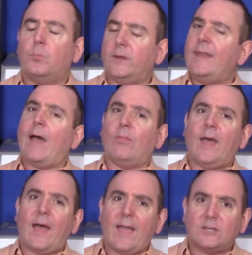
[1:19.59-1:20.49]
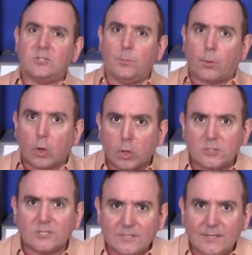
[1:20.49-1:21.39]
But now that I actually
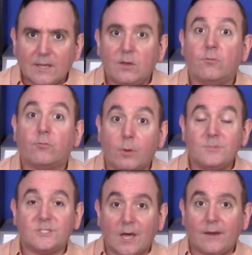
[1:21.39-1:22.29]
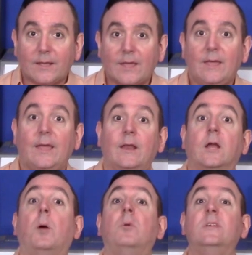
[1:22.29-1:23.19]
purchased it from Sonic and a
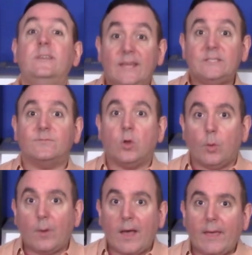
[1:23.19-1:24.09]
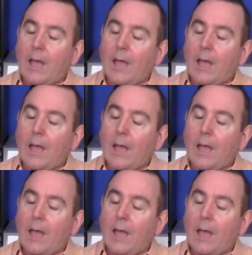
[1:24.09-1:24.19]
couple of days have gone by,